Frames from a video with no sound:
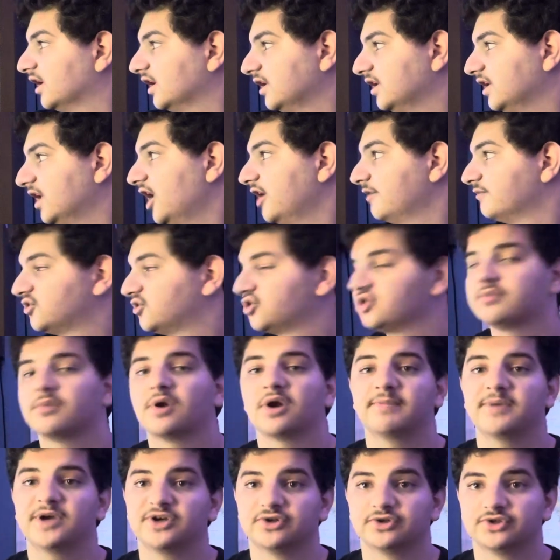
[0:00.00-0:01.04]
game, Super
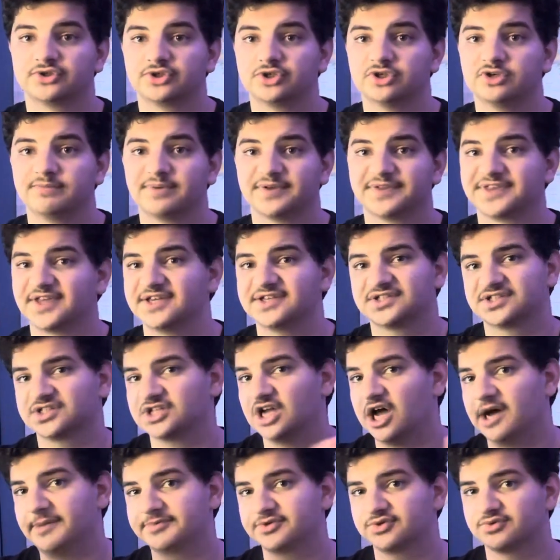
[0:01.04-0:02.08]
Mario Maker 2, but they
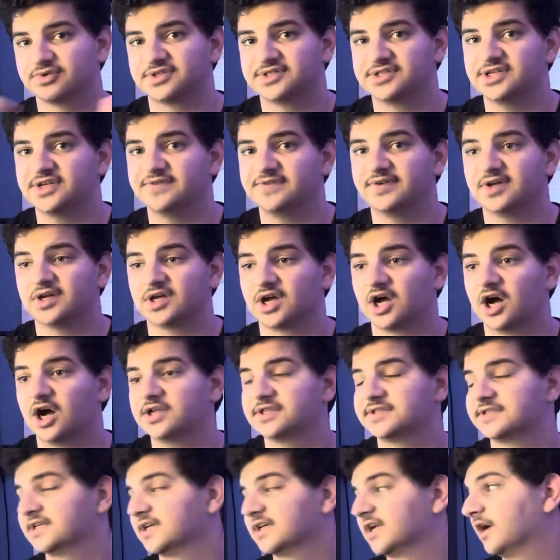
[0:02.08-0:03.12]
stopped receiving
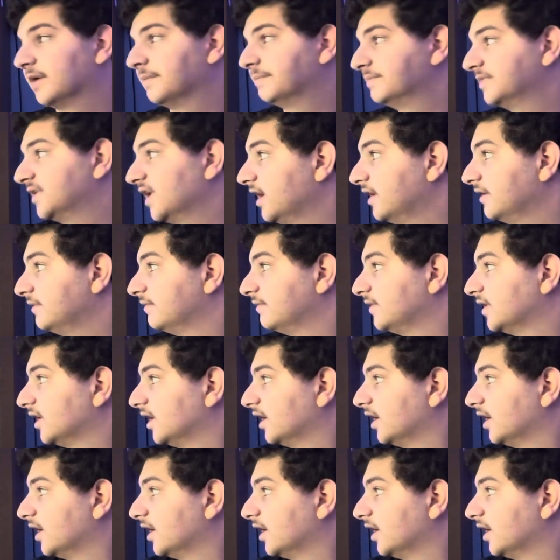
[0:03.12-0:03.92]
content update.